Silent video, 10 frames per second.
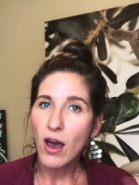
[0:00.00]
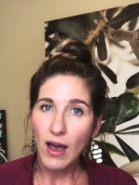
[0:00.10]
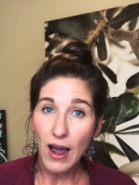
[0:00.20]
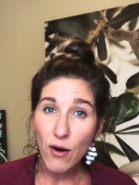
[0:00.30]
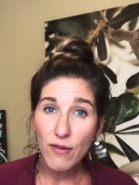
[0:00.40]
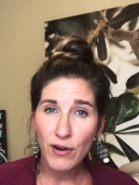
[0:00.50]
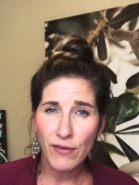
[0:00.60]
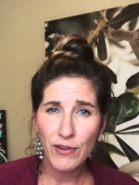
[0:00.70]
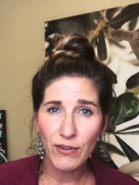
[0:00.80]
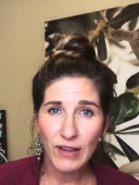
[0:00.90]
However,
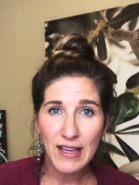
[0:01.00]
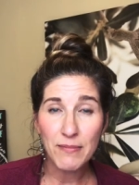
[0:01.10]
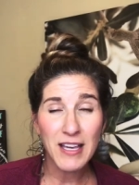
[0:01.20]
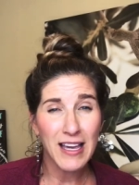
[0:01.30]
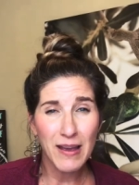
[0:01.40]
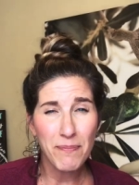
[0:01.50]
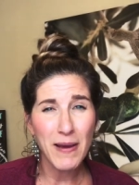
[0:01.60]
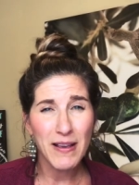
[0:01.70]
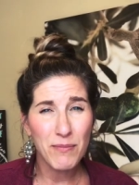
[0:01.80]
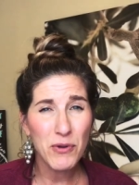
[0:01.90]
if you're like me, it
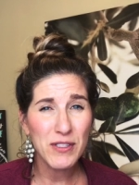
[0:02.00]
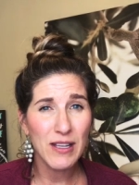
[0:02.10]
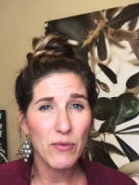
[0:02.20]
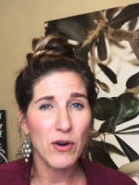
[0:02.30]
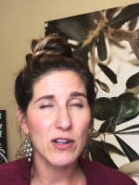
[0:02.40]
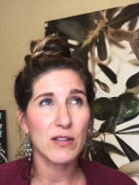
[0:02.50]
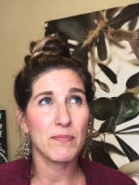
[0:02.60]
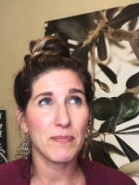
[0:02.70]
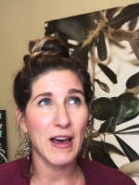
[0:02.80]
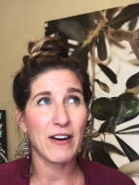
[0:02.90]
mostly works
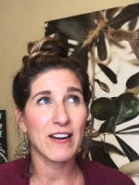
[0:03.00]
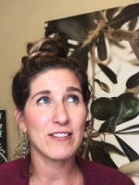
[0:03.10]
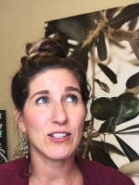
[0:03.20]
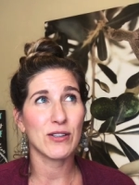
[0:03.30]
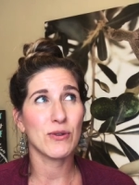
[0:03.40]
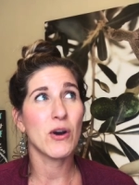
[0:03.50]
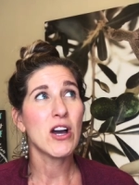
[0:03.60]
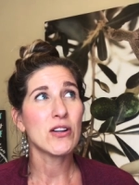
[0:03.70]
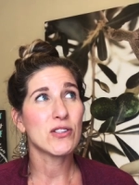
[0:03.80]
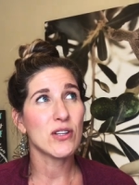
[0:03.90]
better to
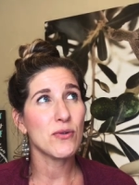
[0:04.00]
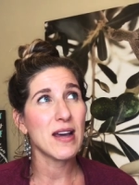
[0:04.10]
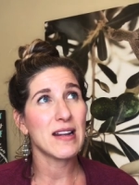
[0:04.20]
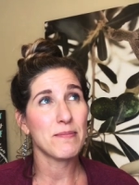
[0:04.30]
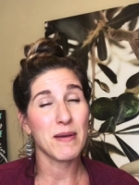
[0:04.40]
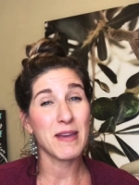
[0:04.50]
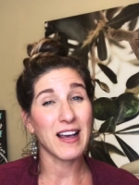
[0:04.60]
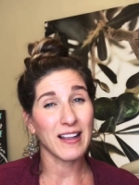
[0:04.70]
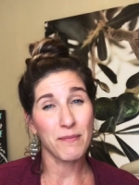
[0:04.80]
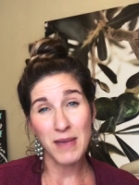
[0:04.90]
do it maybe
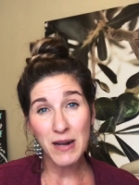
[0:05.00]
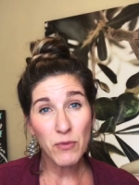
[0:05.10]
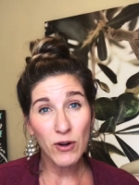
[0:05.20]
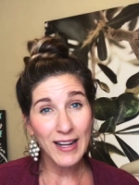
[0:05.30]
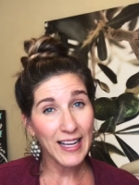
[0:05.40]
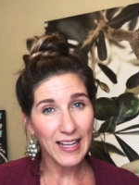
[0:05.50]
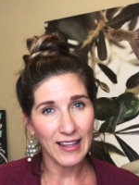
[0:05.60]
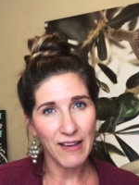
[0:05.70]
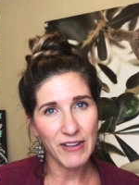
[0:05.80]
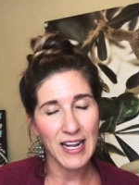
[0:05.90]
uh, mid morning,
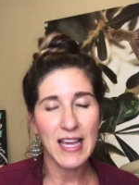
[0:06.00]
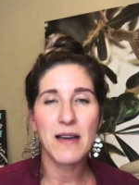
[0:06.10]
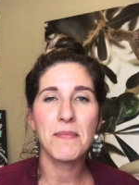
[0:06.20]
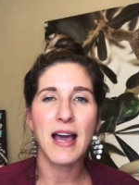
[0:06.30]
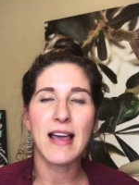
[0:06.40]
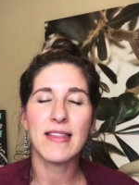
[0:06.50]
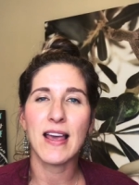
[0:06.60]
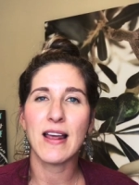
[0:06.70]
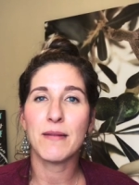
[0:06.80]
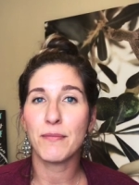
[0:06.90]
11 a.m., and
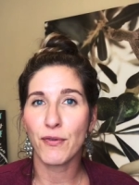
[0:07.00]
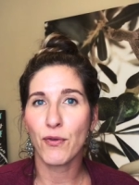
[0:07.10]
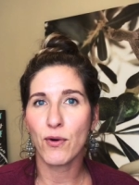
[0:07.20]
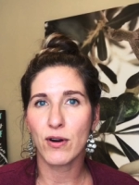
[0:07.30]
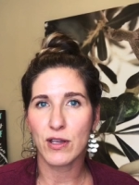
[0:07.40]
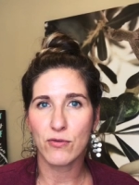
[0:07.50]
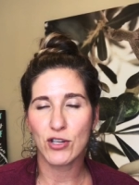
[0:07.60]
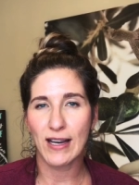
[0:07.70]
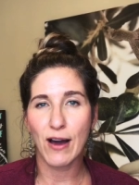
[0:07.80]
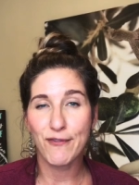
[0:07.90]
then before you
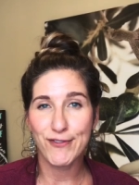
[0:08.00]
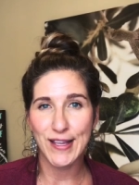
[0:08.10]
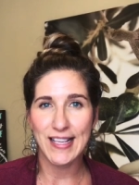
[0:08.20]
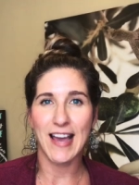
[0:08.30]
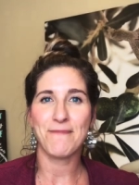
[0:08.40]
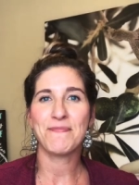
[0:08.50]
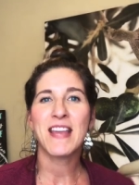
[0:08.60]
check out for the day.